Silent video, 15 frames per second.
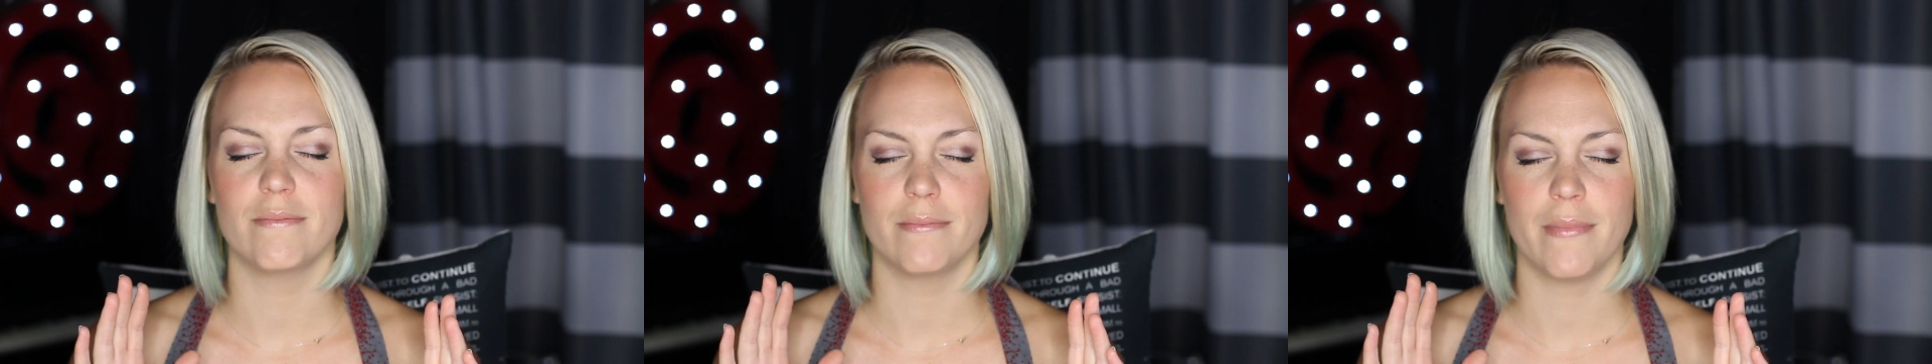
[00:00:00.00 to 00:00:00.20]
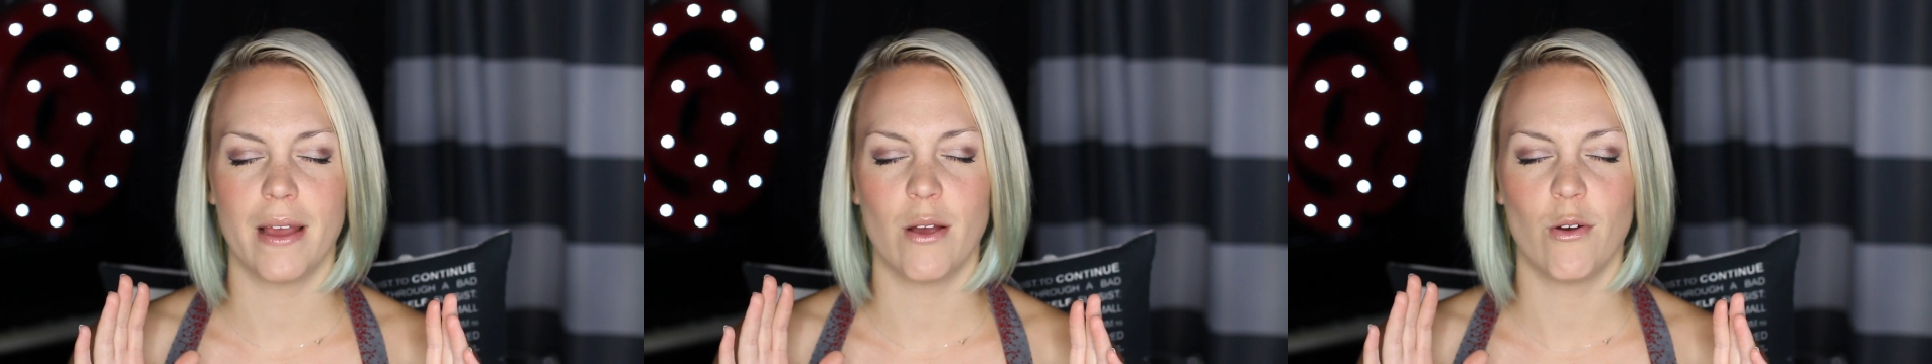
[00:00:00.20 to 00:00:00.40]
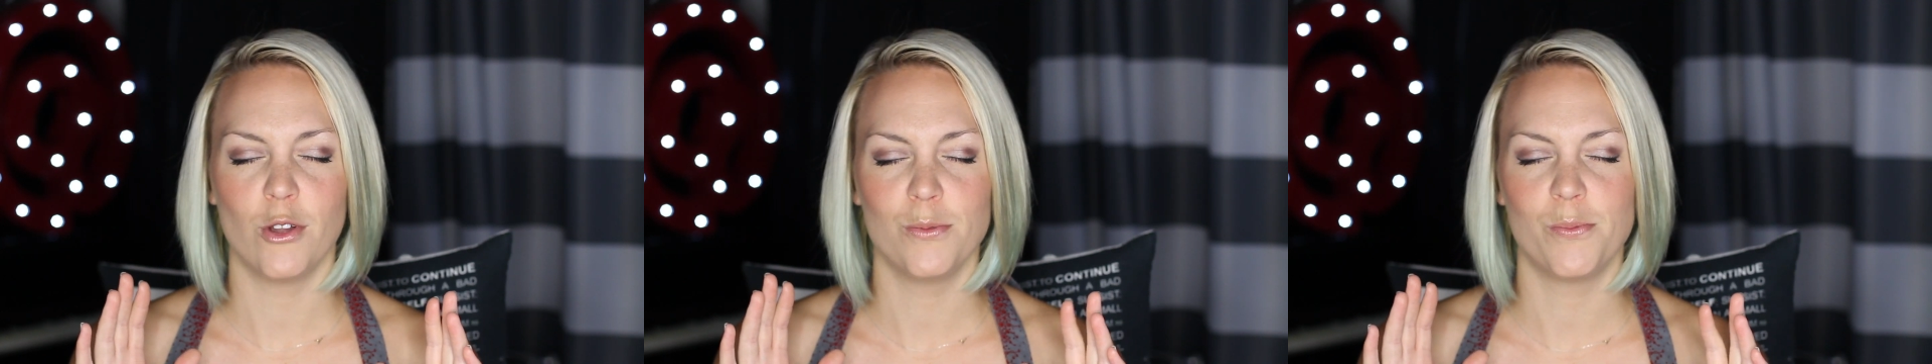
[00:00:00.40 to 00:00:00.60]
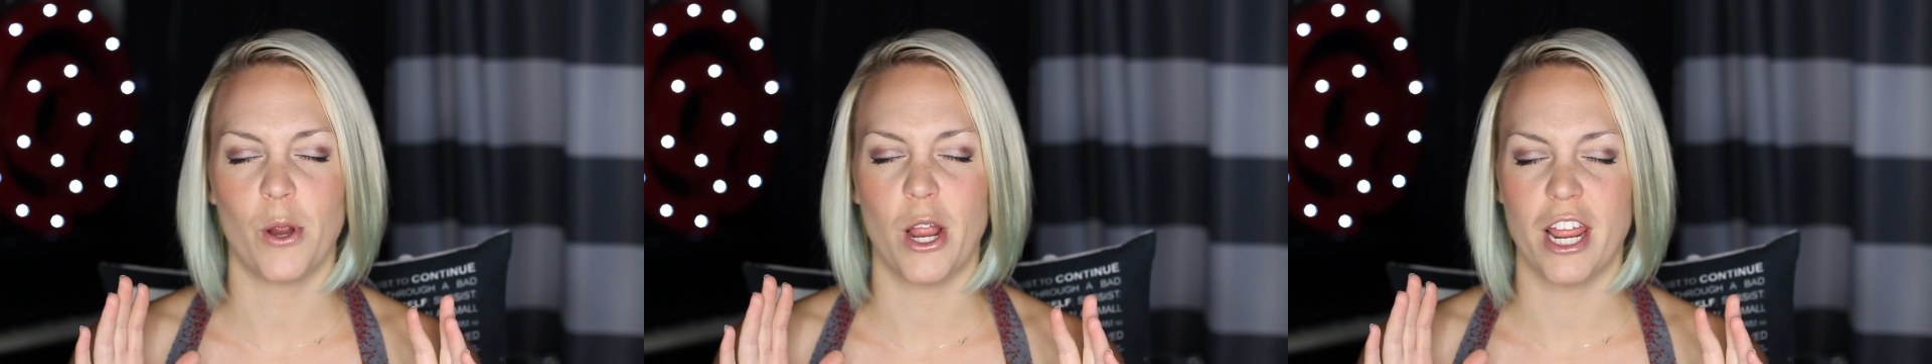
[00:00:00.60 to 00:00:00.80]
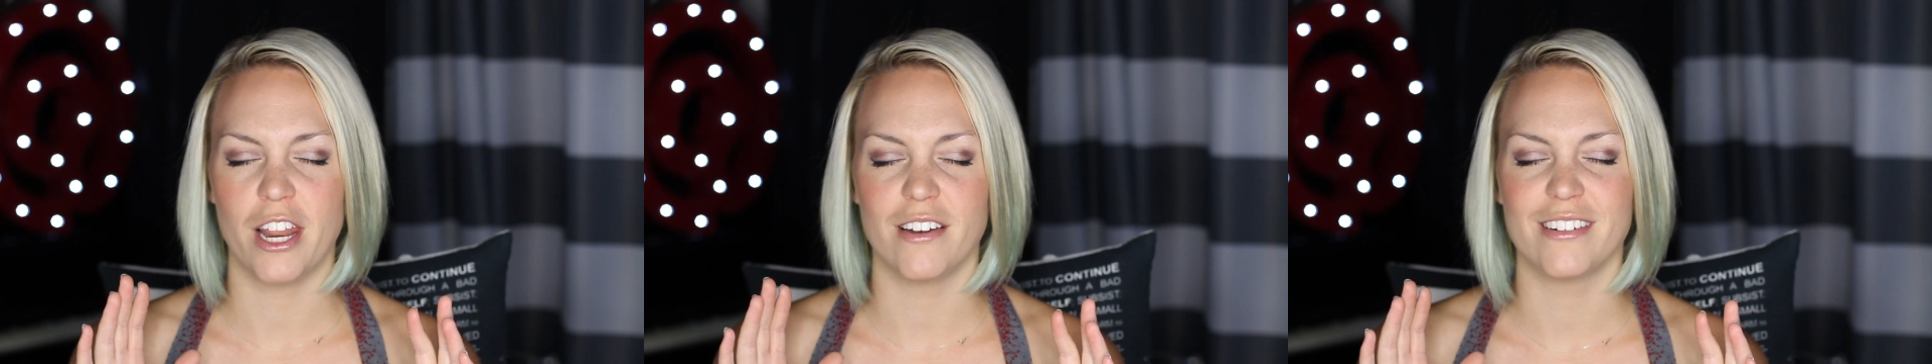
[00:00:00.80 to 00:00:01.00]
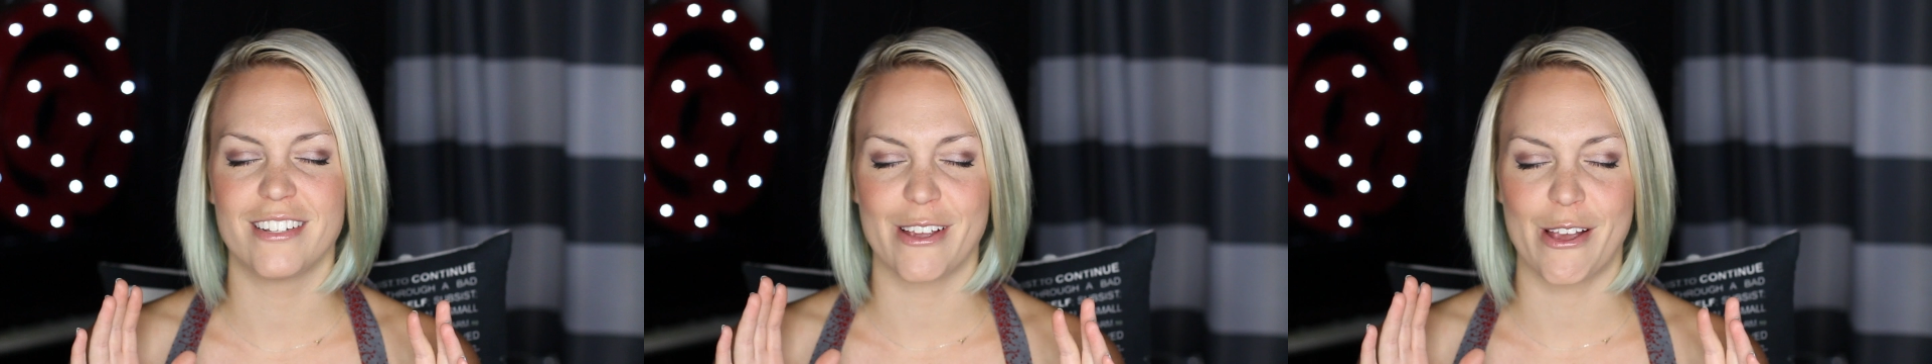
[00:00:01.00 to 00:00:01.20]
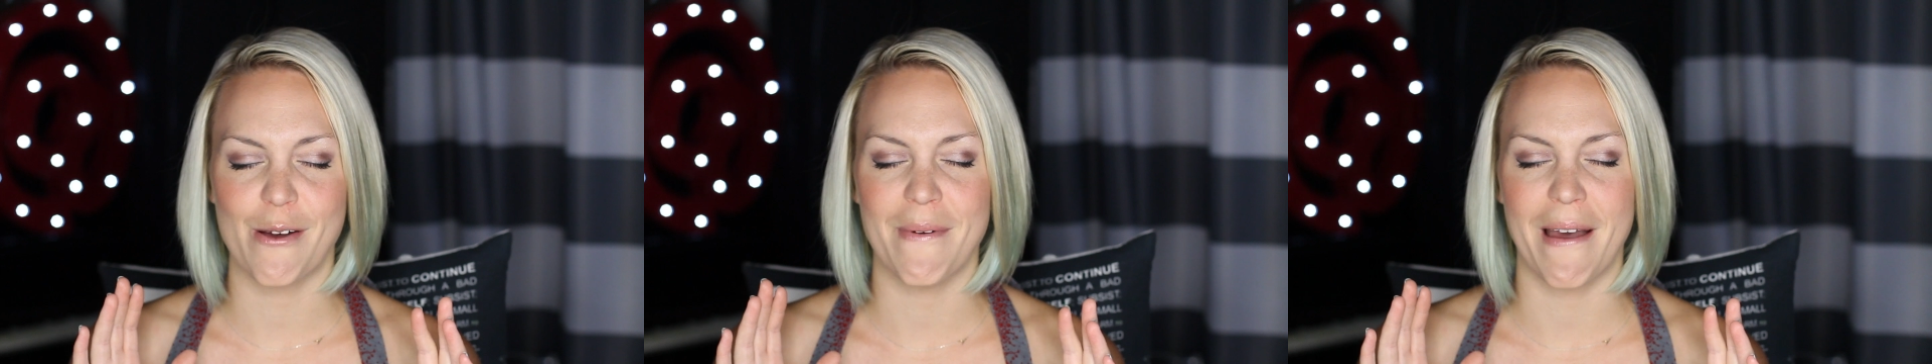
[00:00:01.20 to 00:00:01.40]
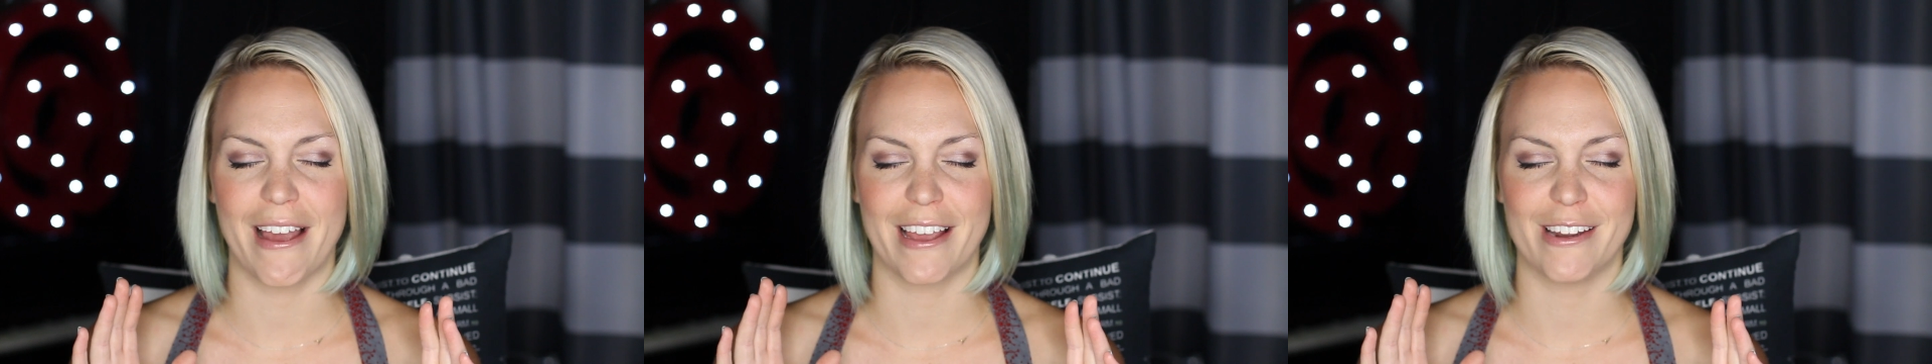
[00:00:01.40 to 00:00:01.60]
my old brain, to
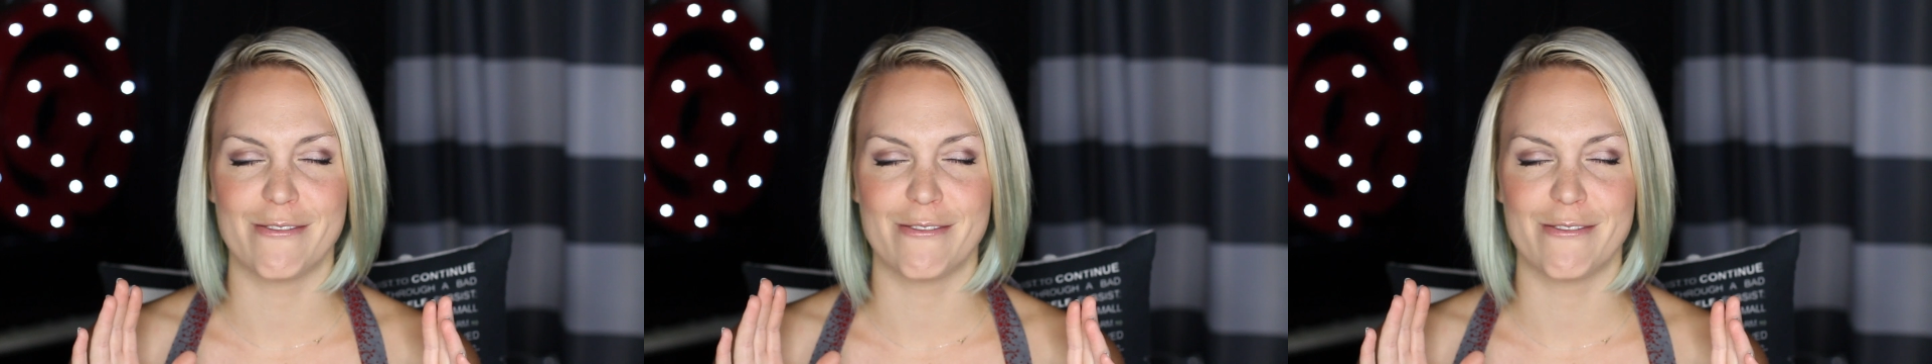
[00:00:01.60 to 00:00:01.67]
go back